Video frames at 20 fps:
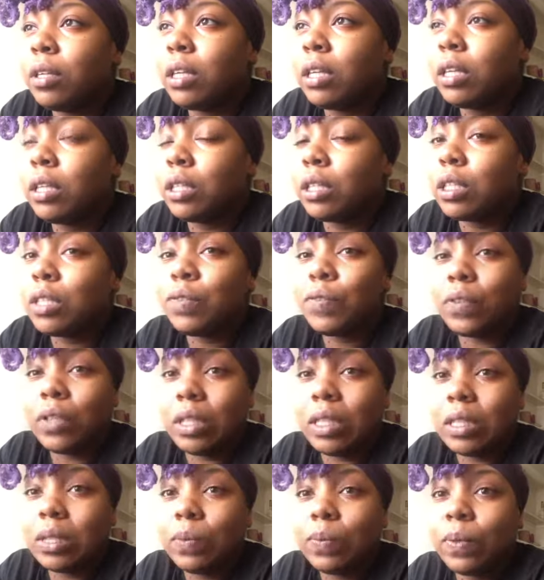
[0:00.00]
And just for
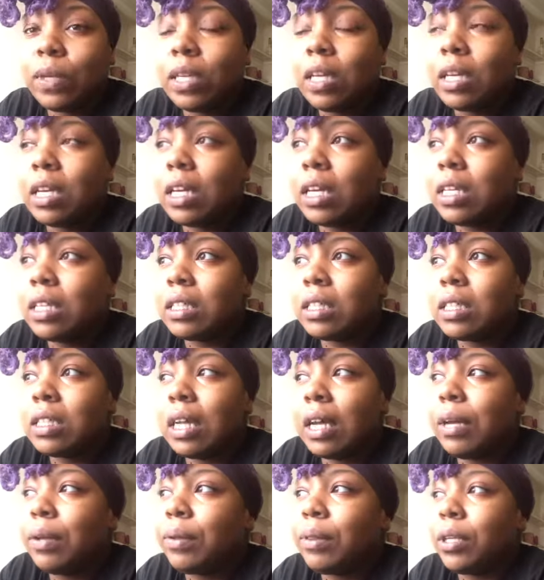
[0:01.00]
this week, it's
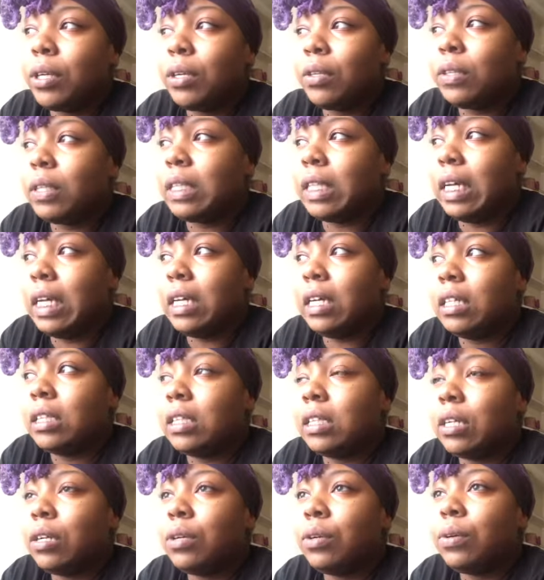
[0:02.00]
now Thursday,
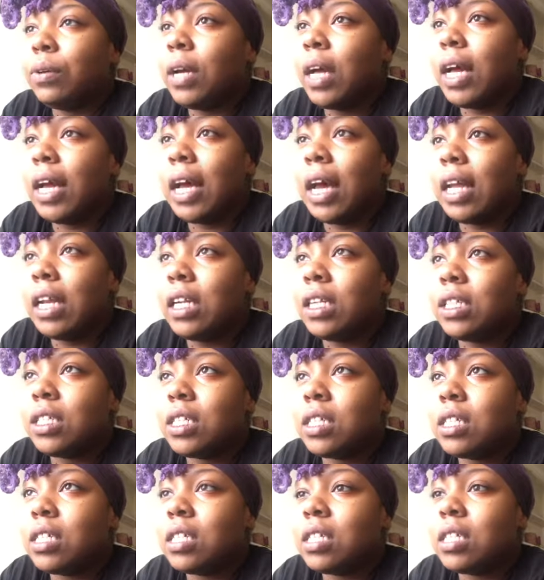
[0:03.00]
so I kind of
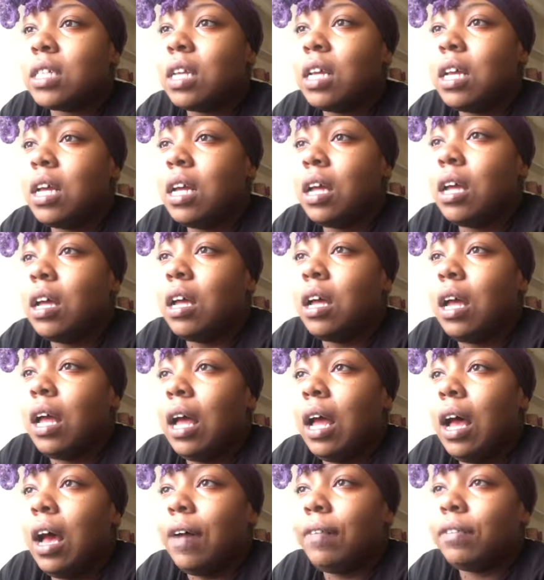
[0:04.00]
just
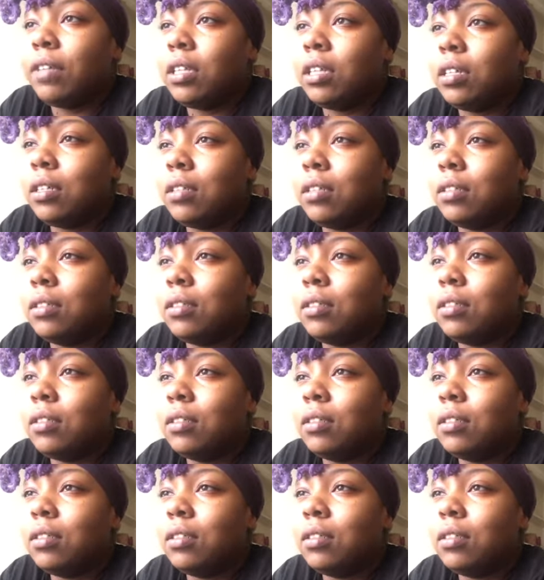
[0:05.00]
have to.